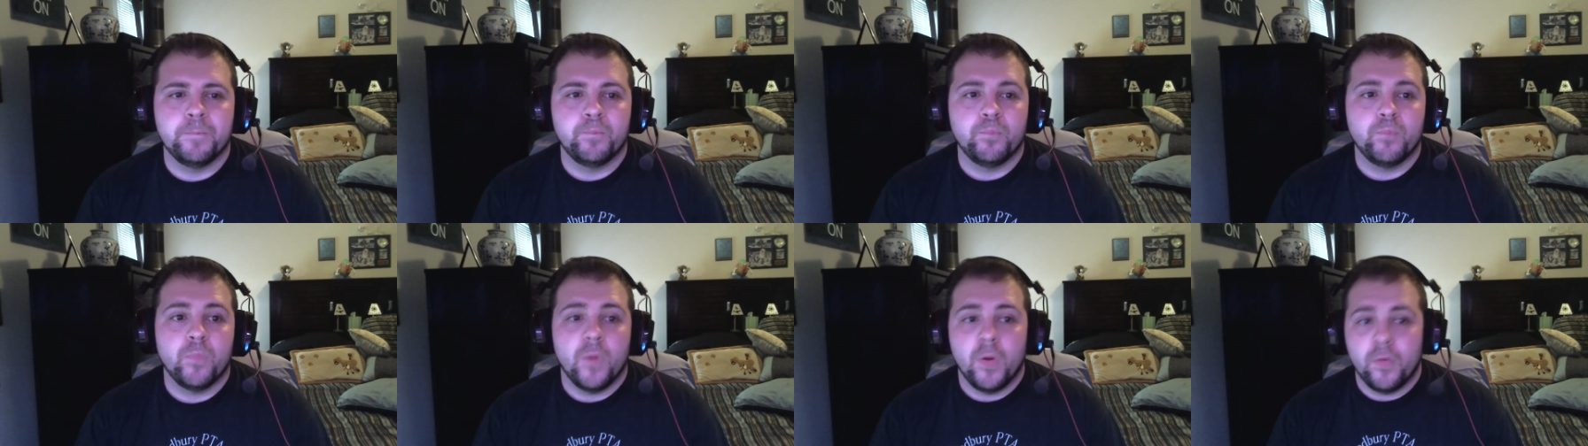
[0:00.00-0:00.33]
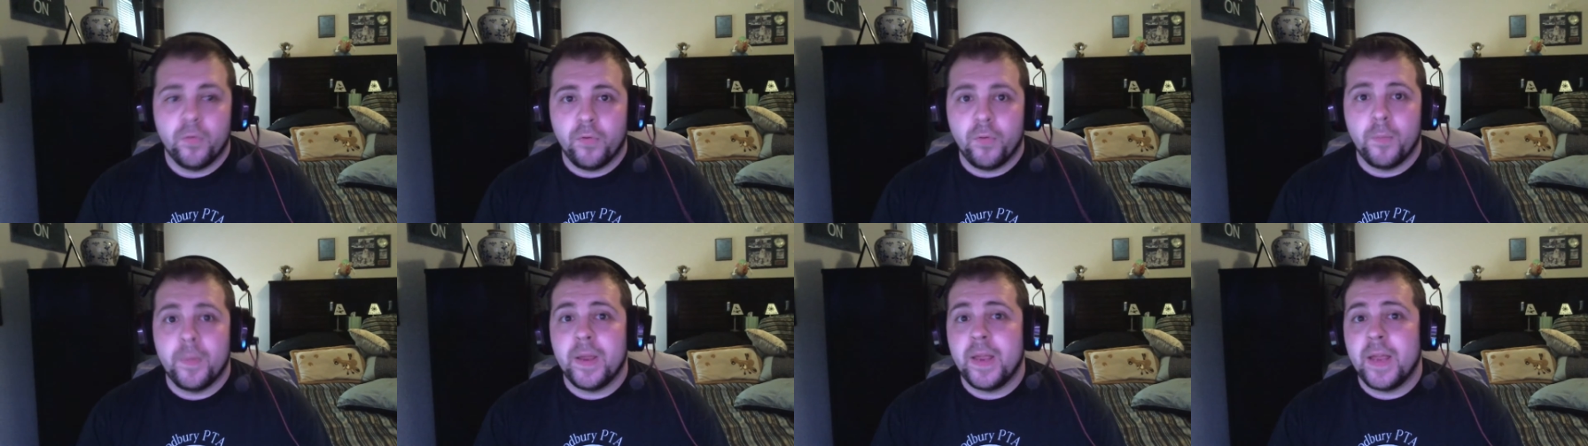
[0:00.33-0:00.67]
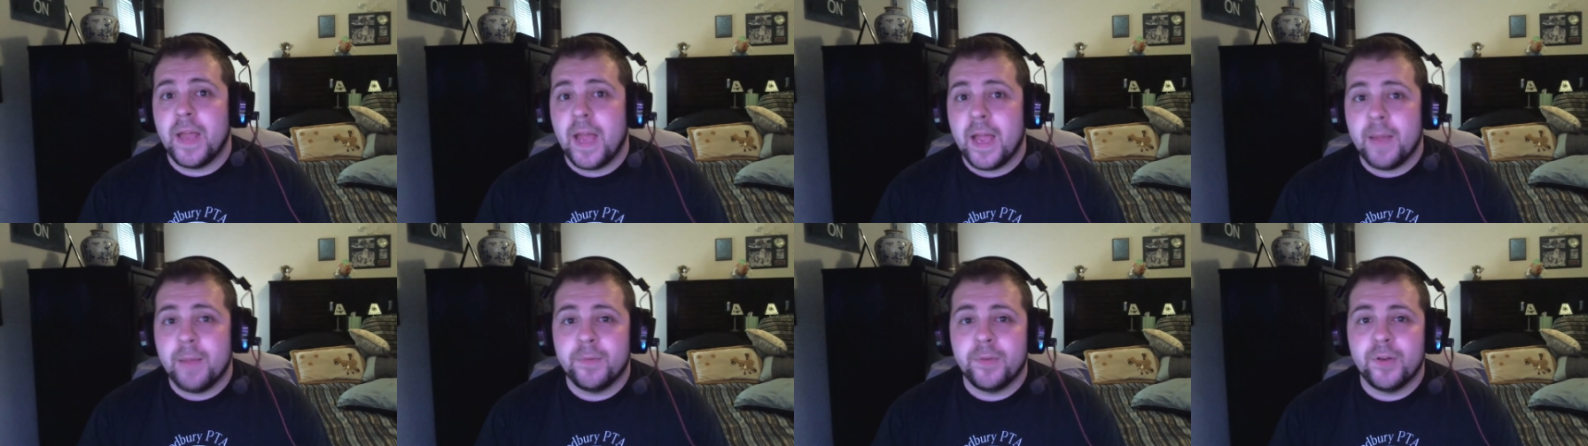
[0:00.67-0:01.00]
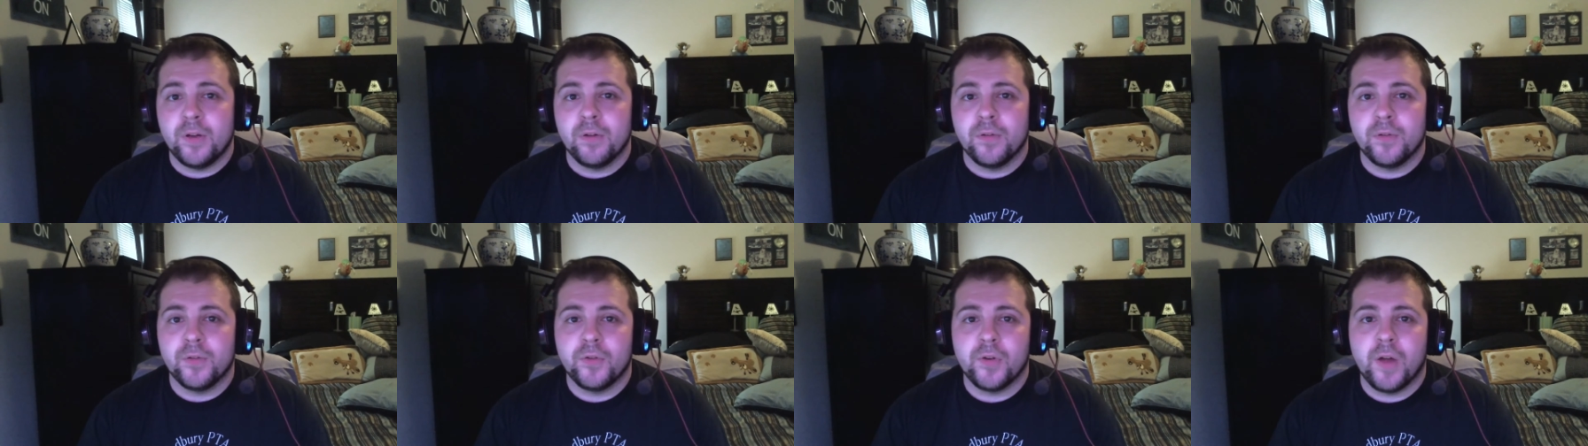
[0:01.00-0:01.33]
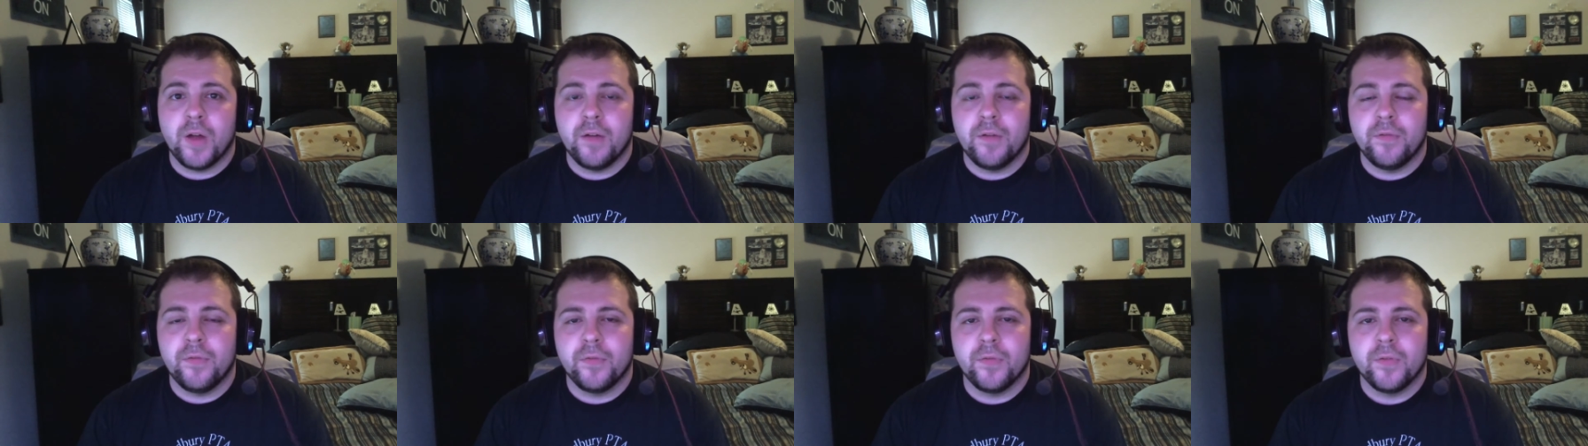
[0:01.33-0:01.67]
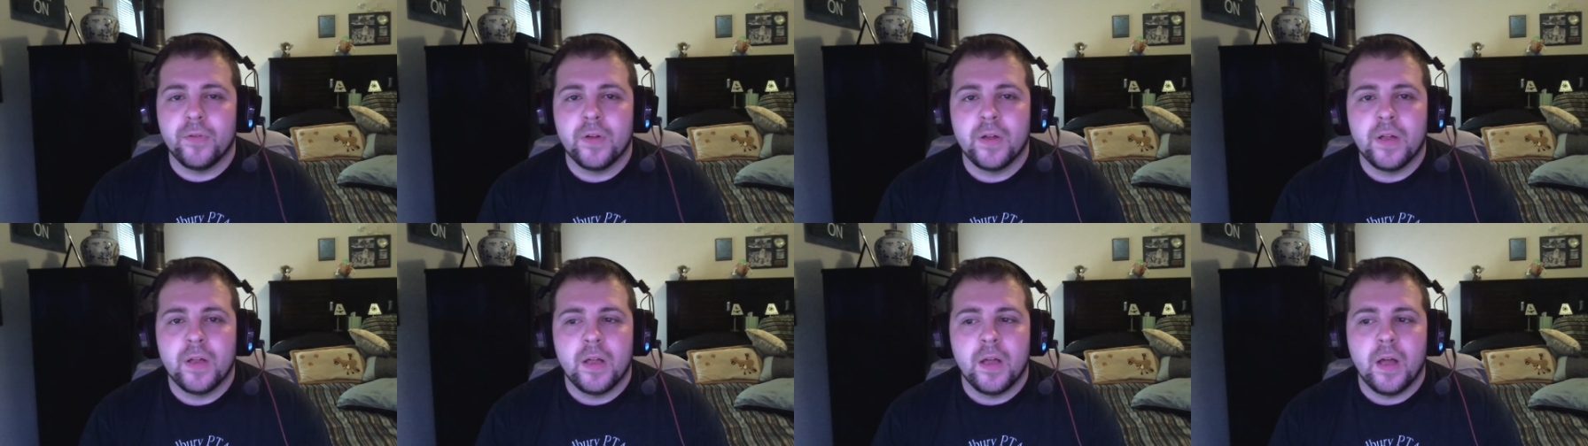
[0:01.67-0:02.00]
for me AMD Overdrive
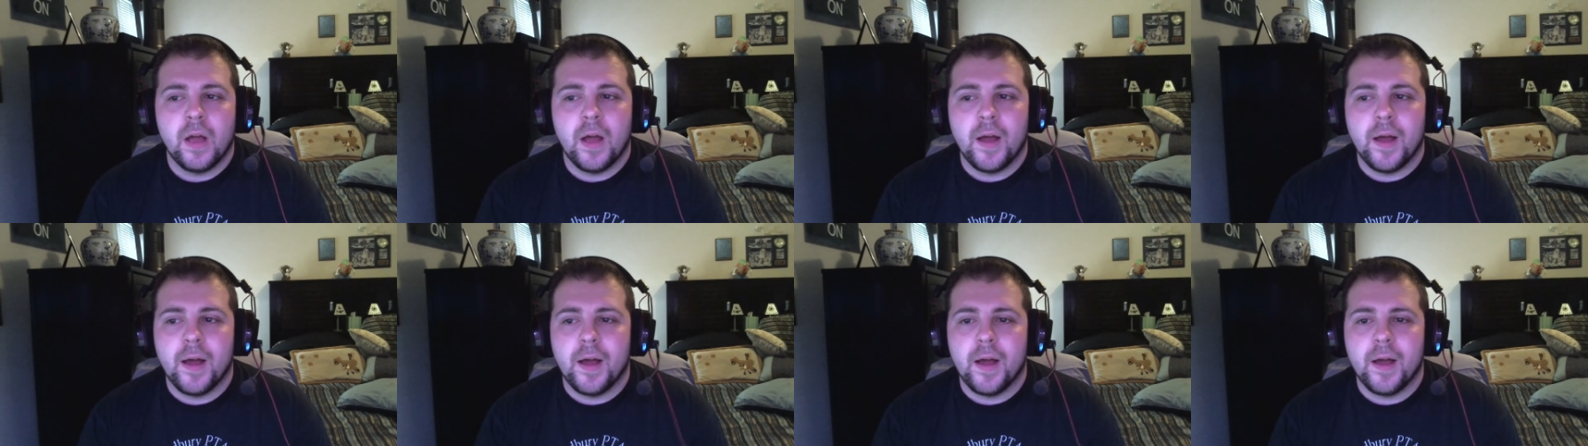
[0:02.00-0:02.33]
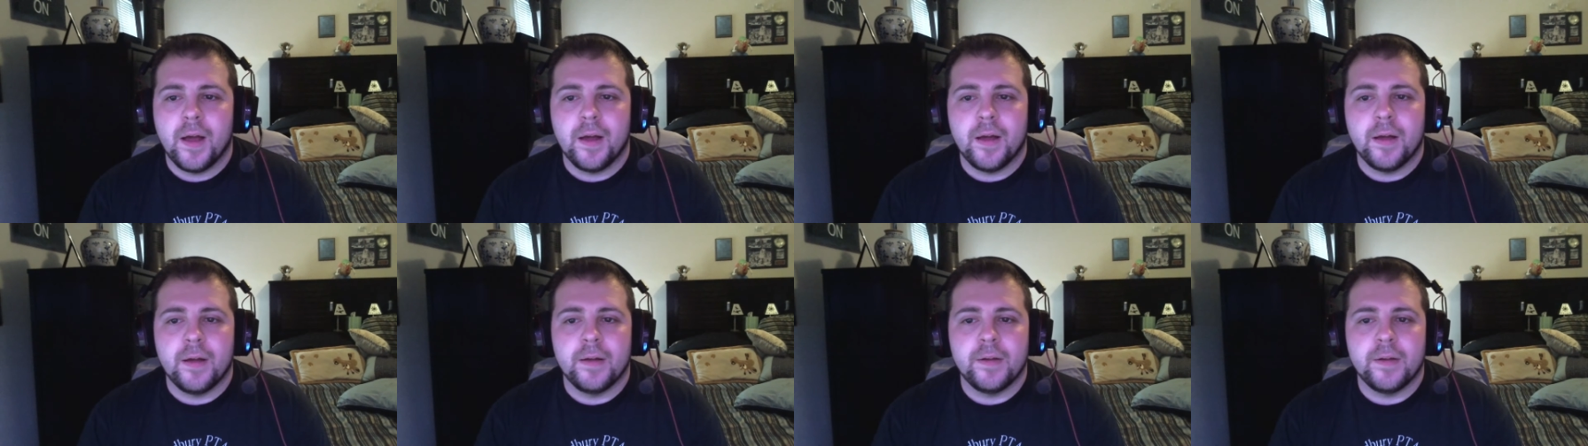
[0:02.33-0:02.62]
uh,